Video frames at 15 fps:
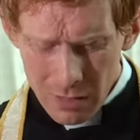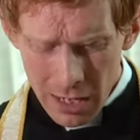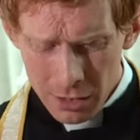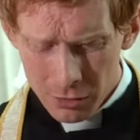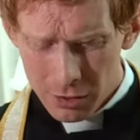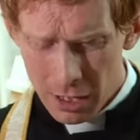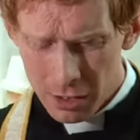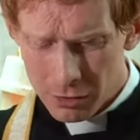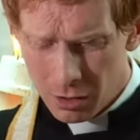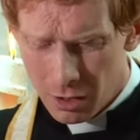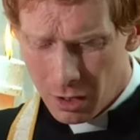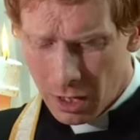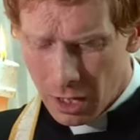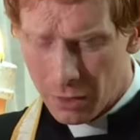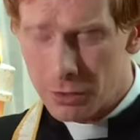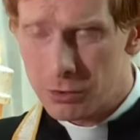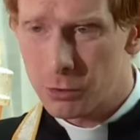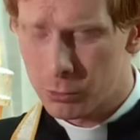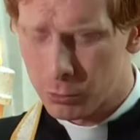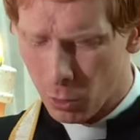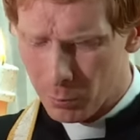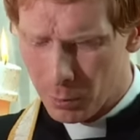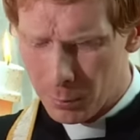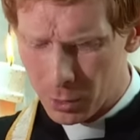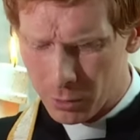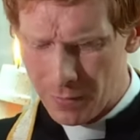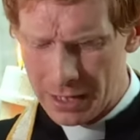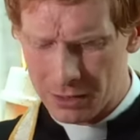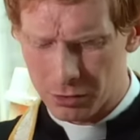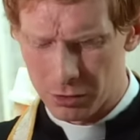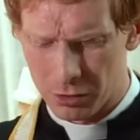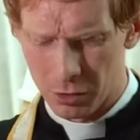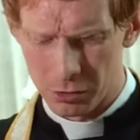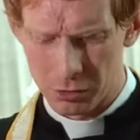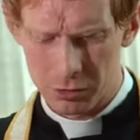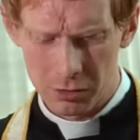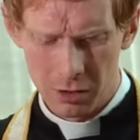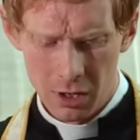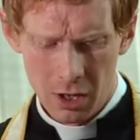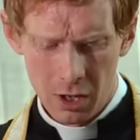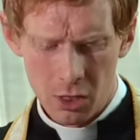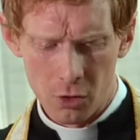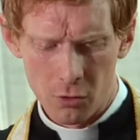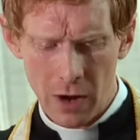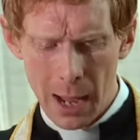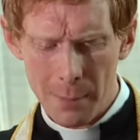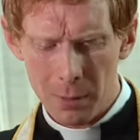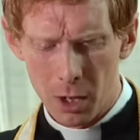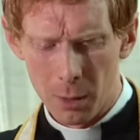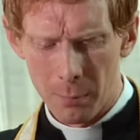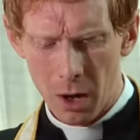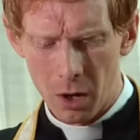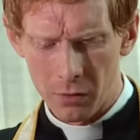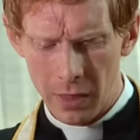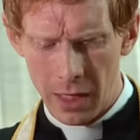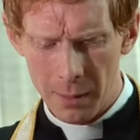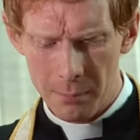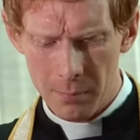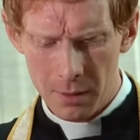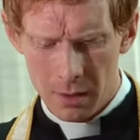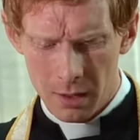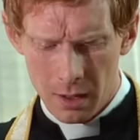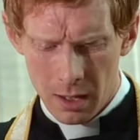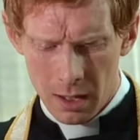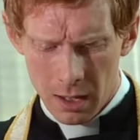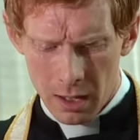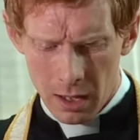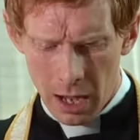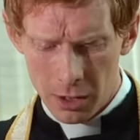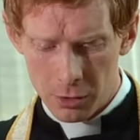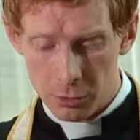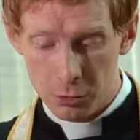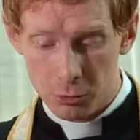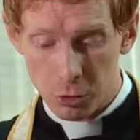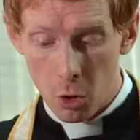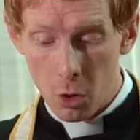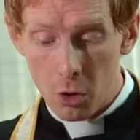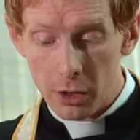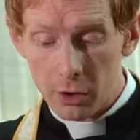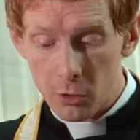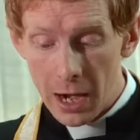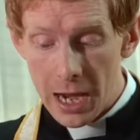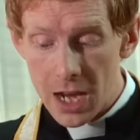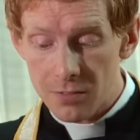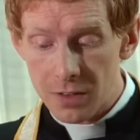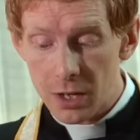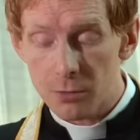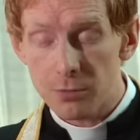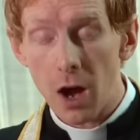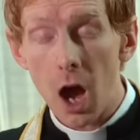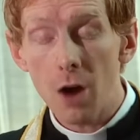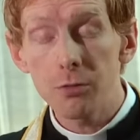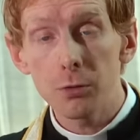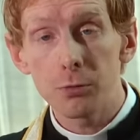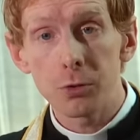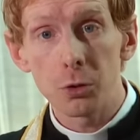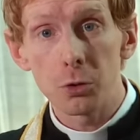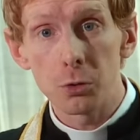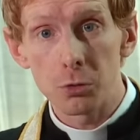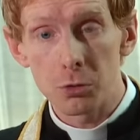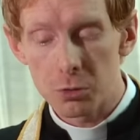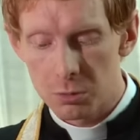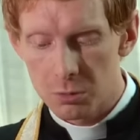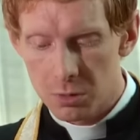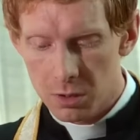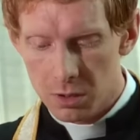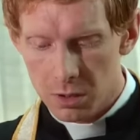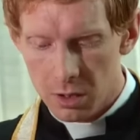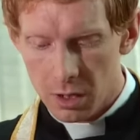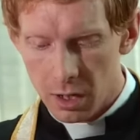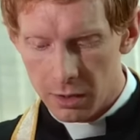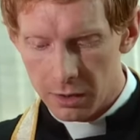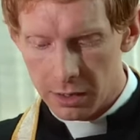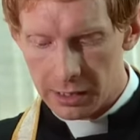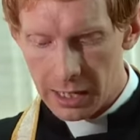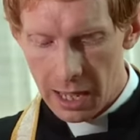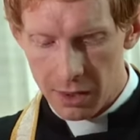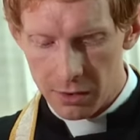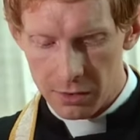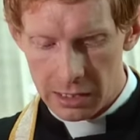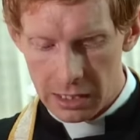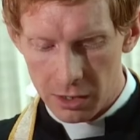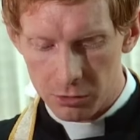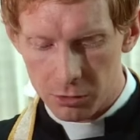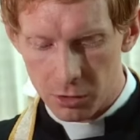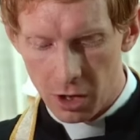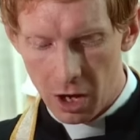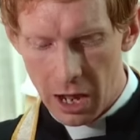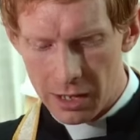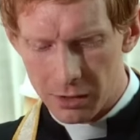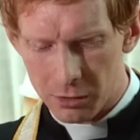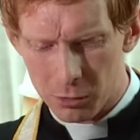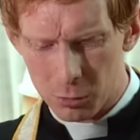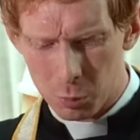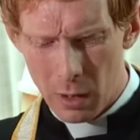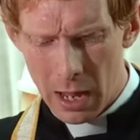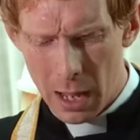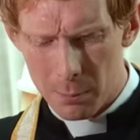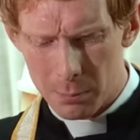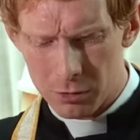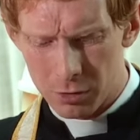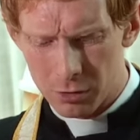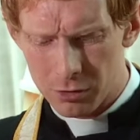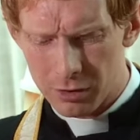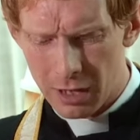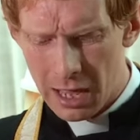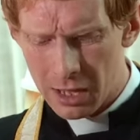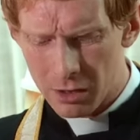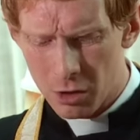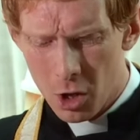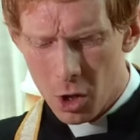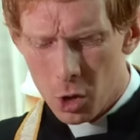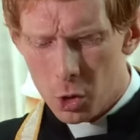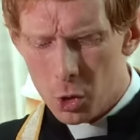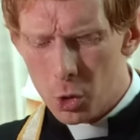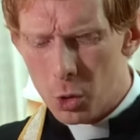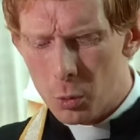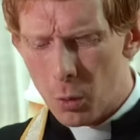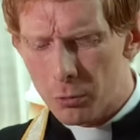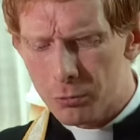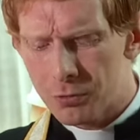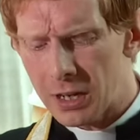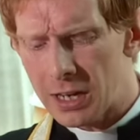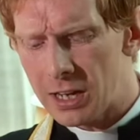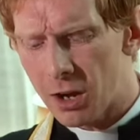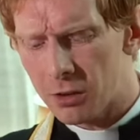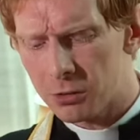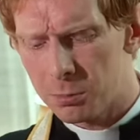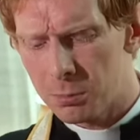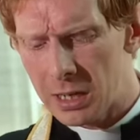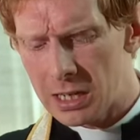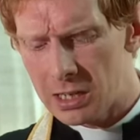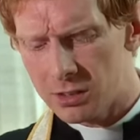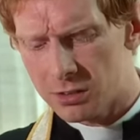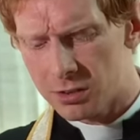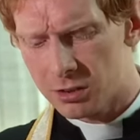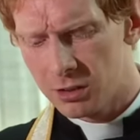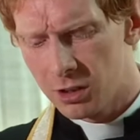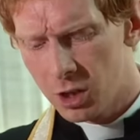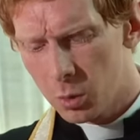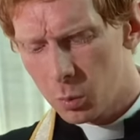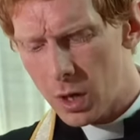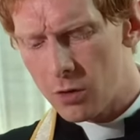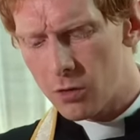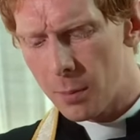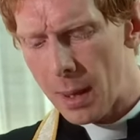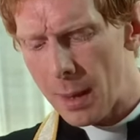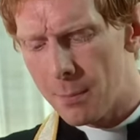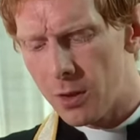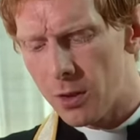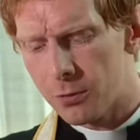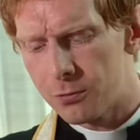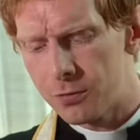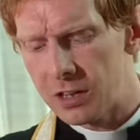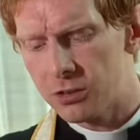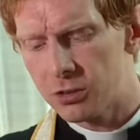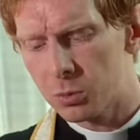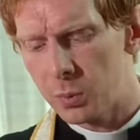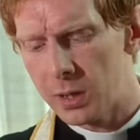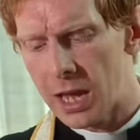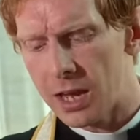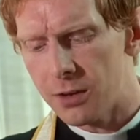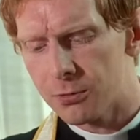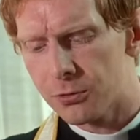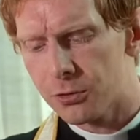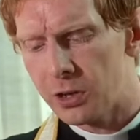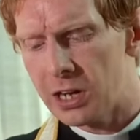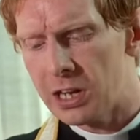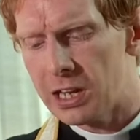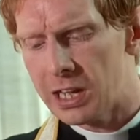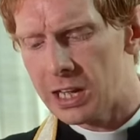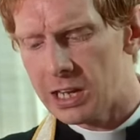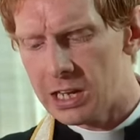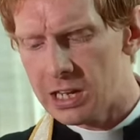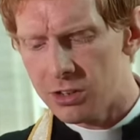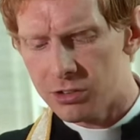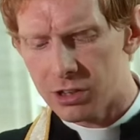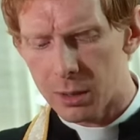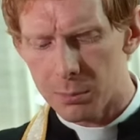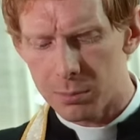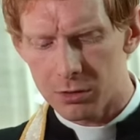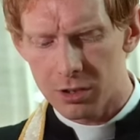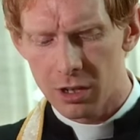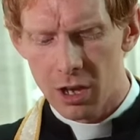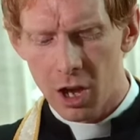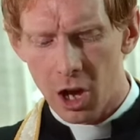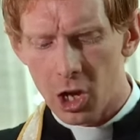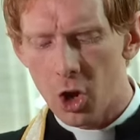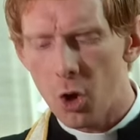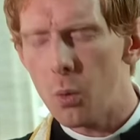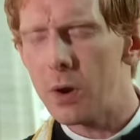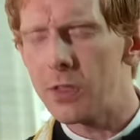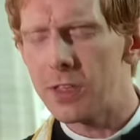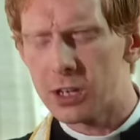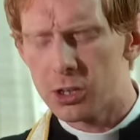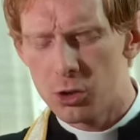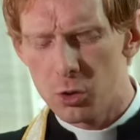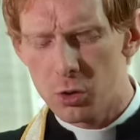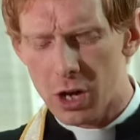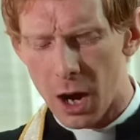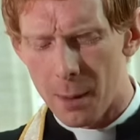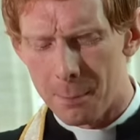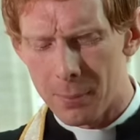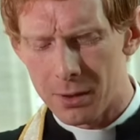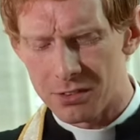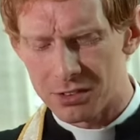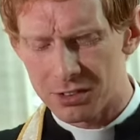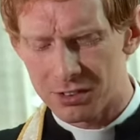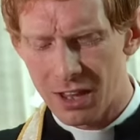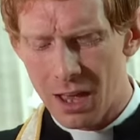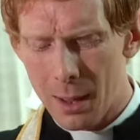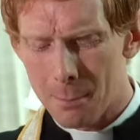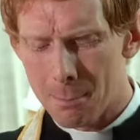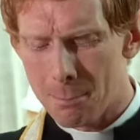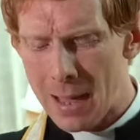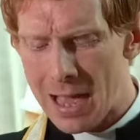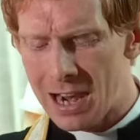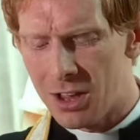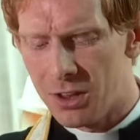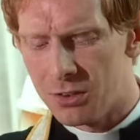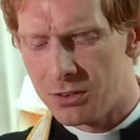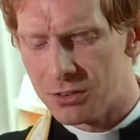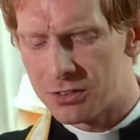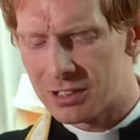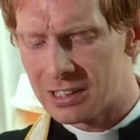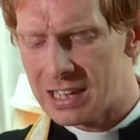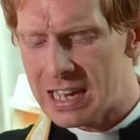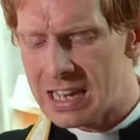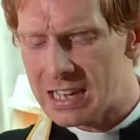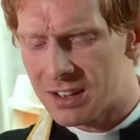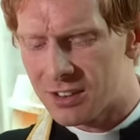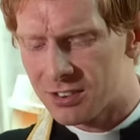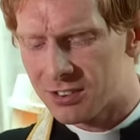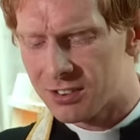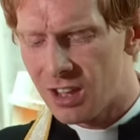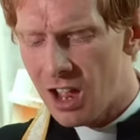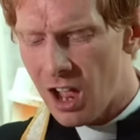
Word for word: it says, and this is from the book of Exodus, "The rabble among them had a strong craving for other food. And again, the Israelites wept and said, 'Who will feed us meat? We remember the fish we ate freely in Egypt, along with the cucumbers, melons, leeks,